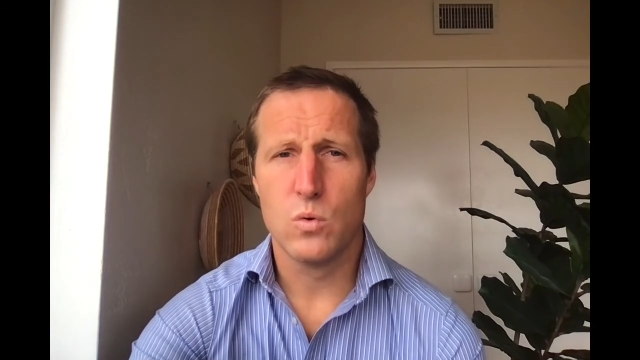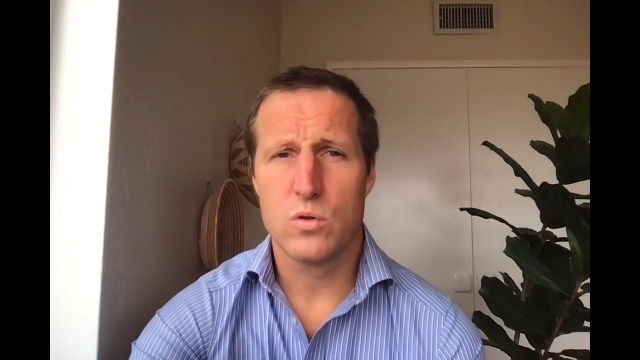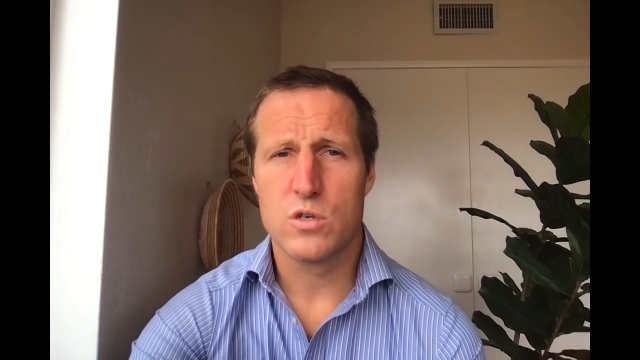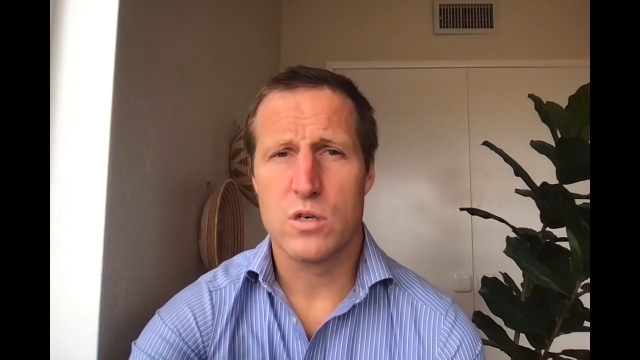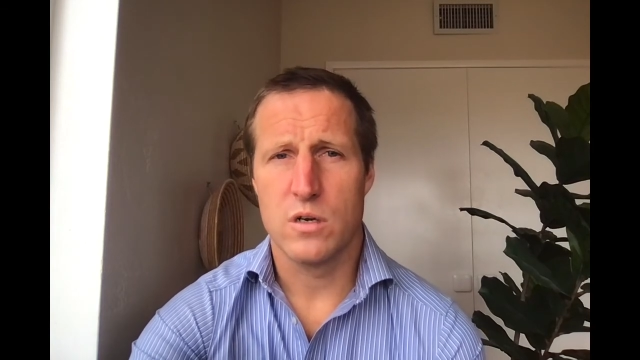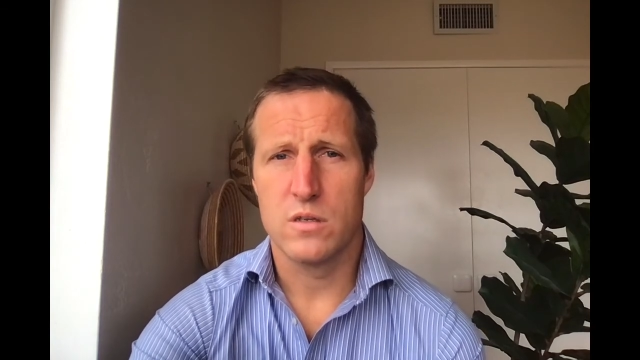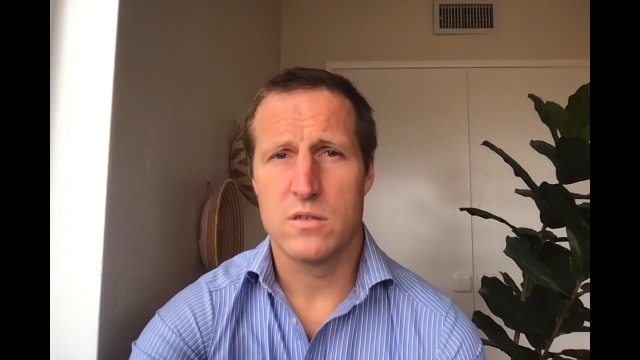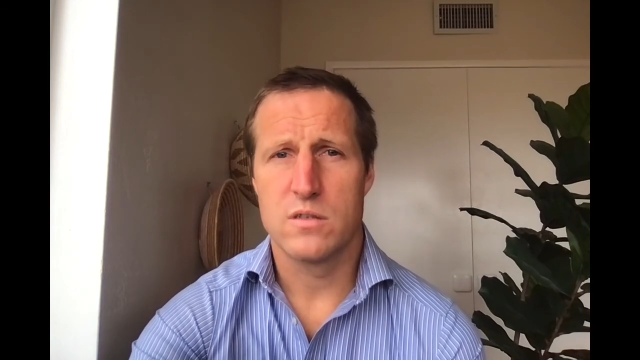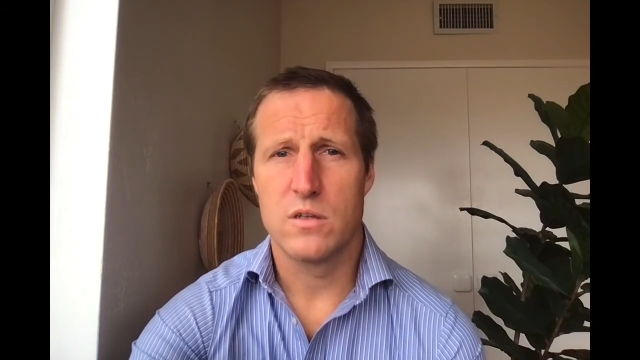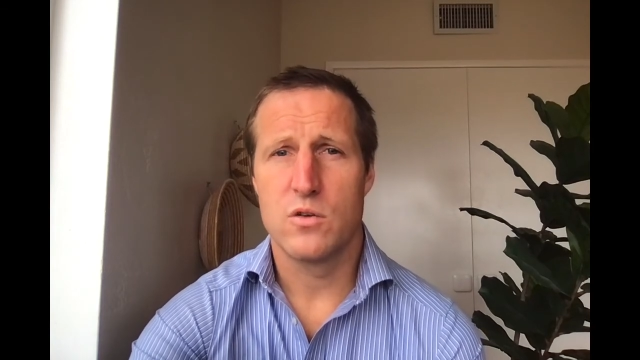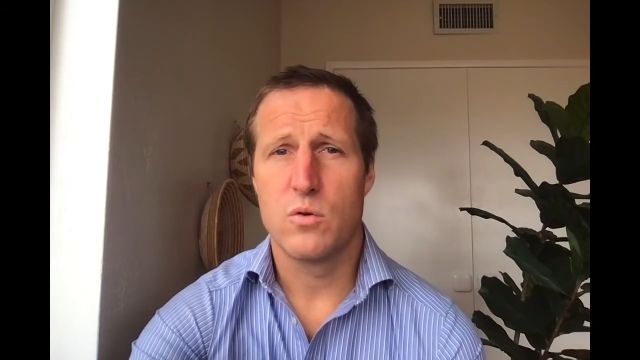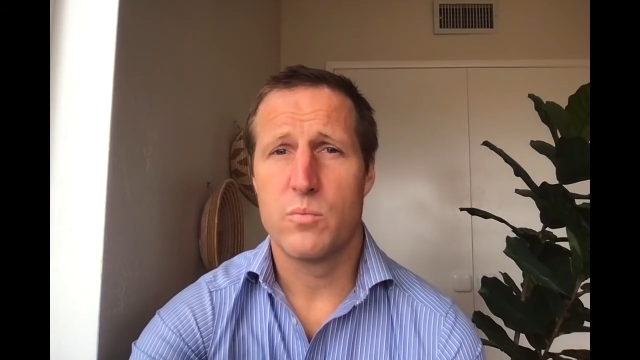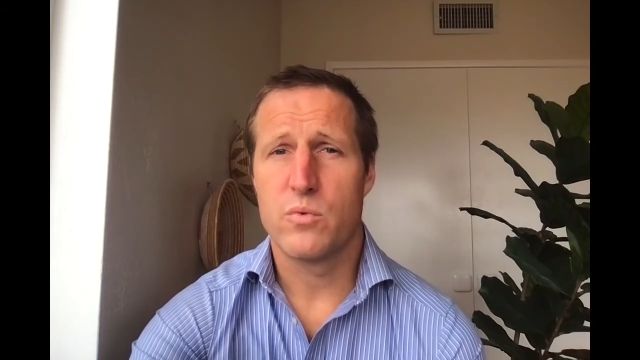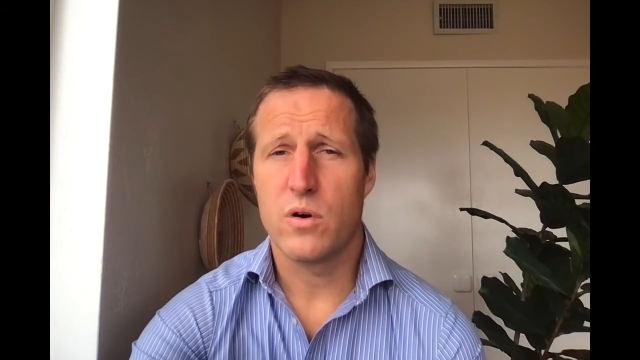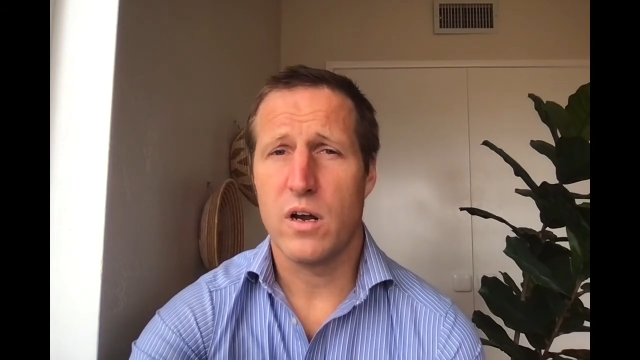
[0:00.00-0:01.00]
chance that
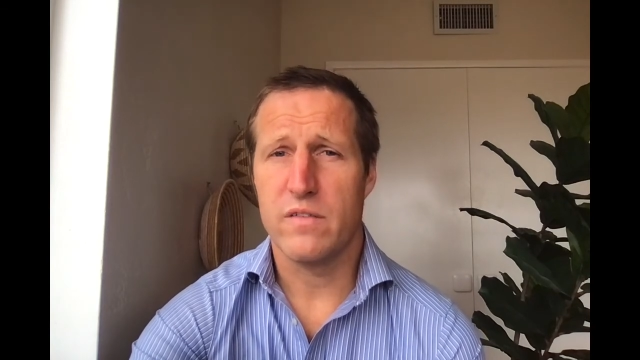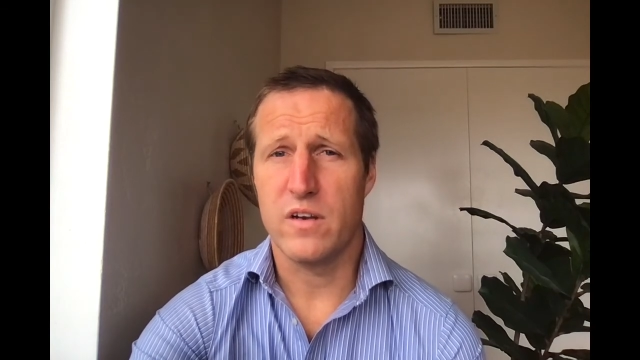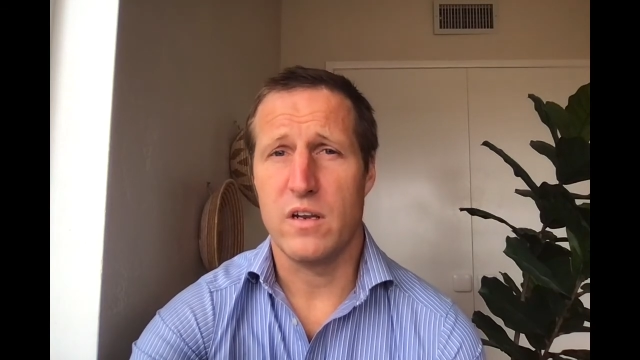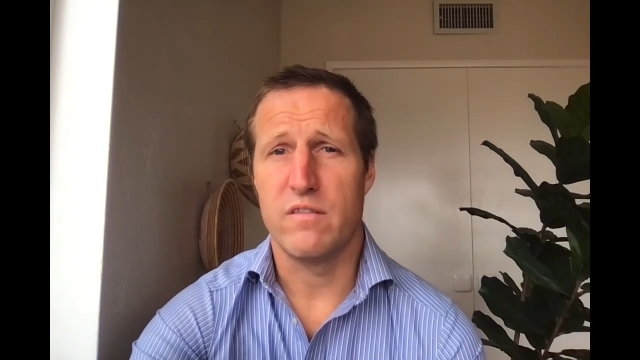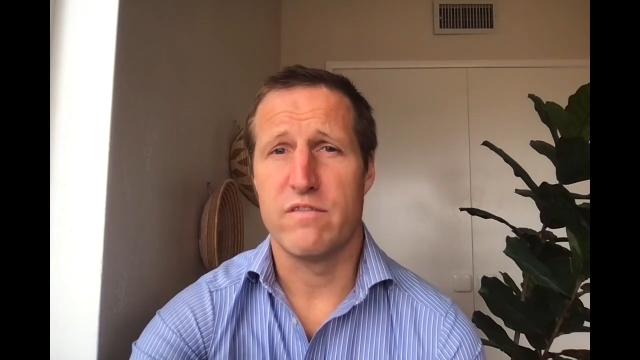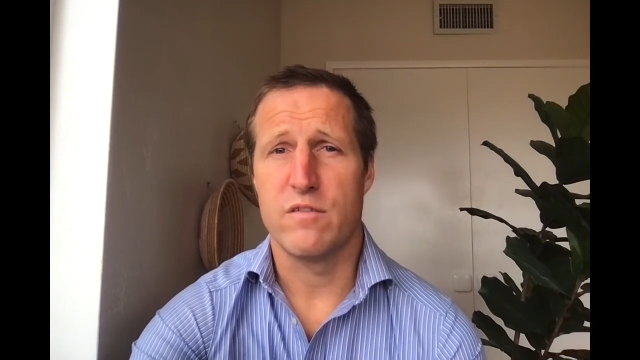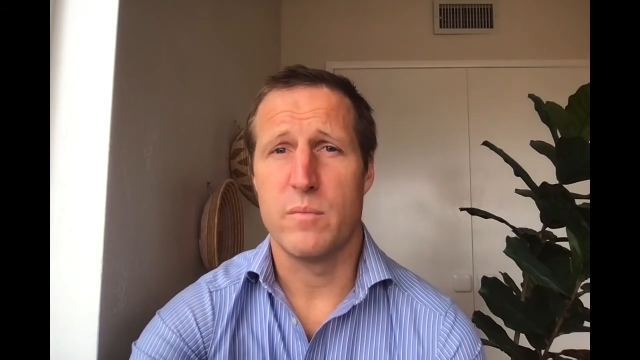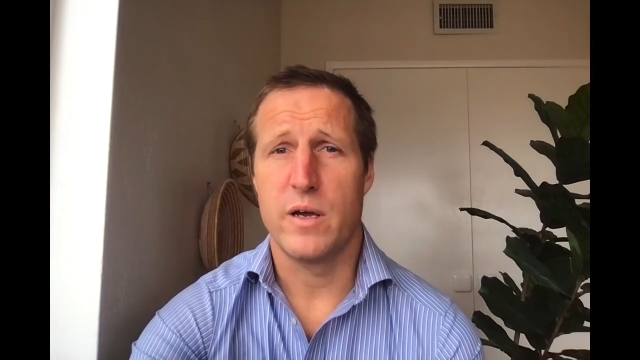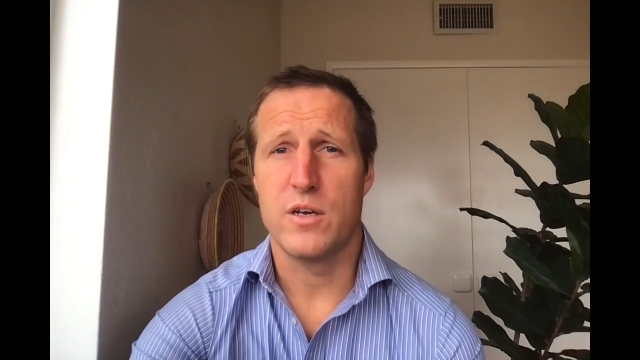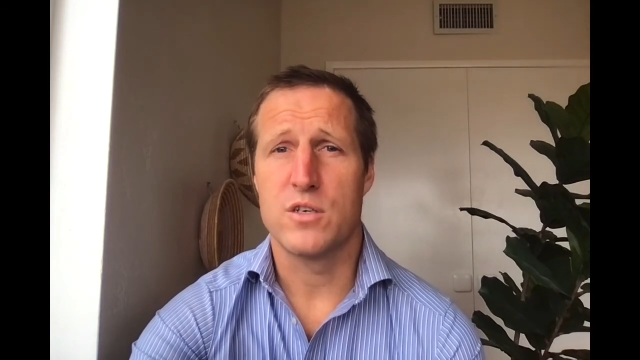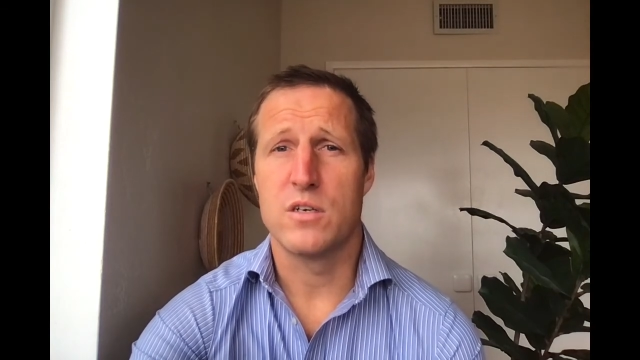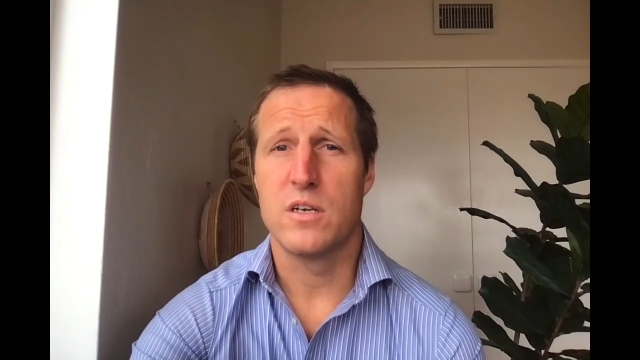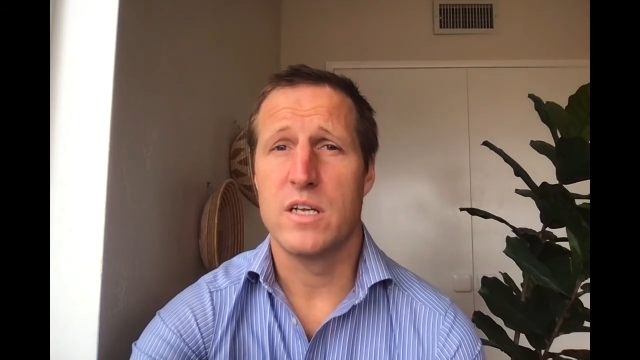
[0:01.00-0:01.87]
your private information